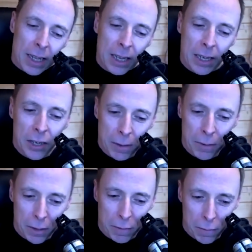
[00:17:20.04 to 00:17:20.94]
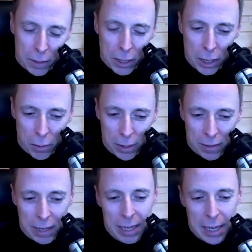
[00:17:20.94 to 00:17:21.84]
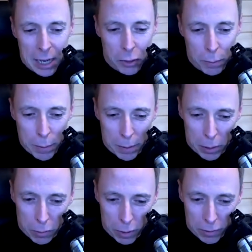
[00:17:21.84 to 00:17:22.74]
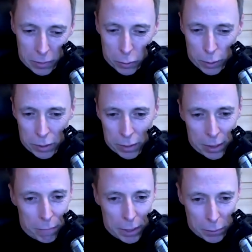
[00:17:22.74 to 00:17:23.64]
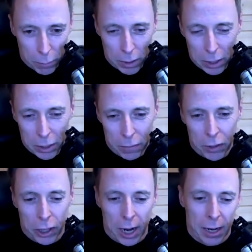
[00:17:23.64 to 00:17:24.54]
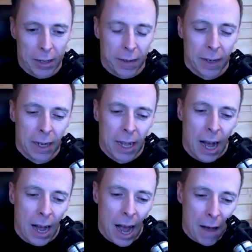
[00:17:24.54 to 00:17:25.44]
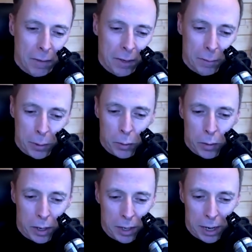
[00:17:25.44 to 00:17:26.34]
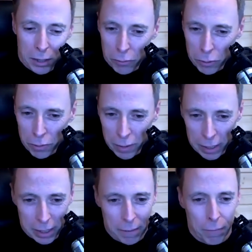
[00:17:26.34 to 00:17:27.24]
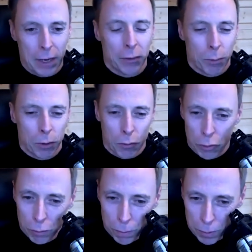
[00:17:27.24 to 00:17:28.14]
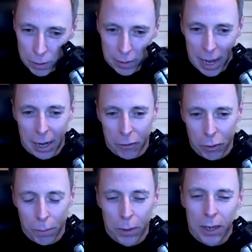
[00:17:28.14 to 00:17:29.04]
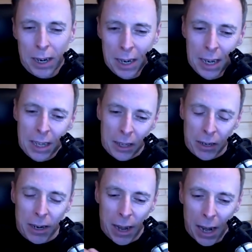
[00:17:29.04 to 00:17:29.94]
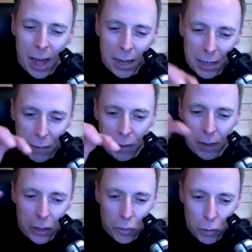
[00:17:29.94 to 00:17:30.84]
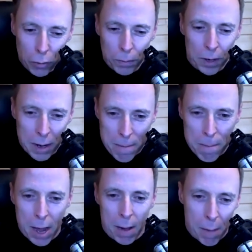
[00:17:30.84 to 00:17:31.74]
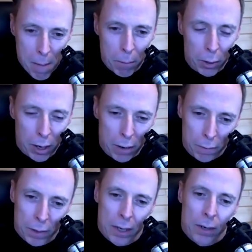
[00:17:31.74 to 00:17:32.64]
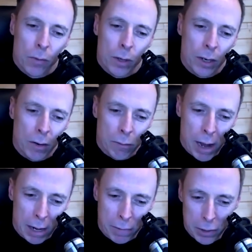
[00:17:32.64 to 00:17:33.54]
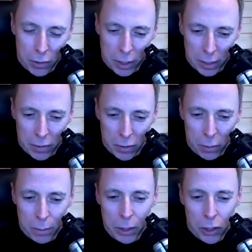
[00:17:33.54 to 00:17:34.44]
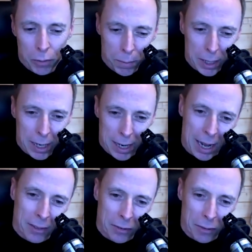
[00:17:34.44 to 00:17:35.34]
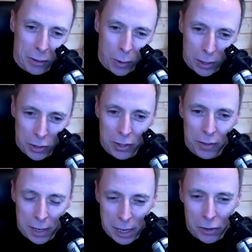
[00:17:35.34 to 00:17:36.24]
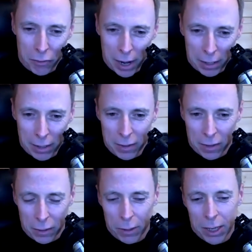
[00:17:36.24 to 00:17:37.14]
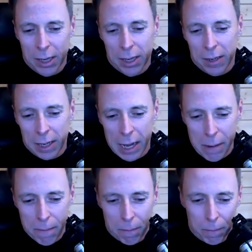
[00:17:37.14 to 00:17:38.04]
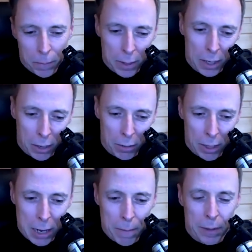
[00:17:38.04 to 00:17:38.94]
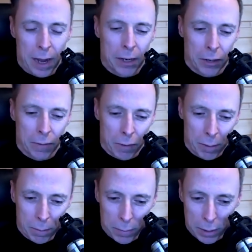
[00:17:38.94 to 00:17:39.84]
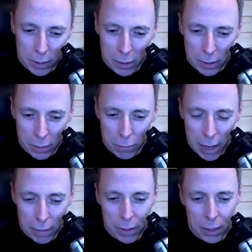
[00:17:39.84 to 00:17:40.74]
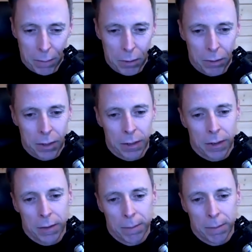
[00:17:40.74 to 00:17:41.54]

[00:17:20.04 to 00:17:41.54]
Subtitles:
terms of, I still engage with people across on Twitter and Facebook and the different channels. I haven't gone down the route of like a Facebook group or a Slack group, but there are a lot of different groups I'm a member of with a relevant audience. So I'd be jumping in, answering questions and interacting. So to keep attention from the relevant communities.